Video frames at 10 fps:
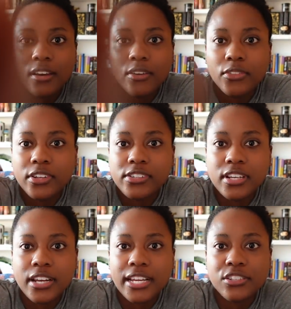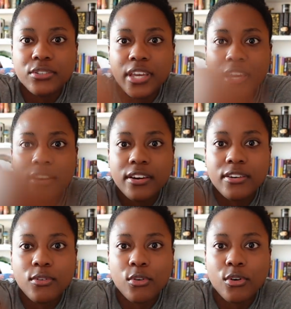There's a Nigel hair
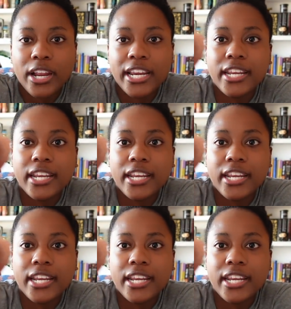right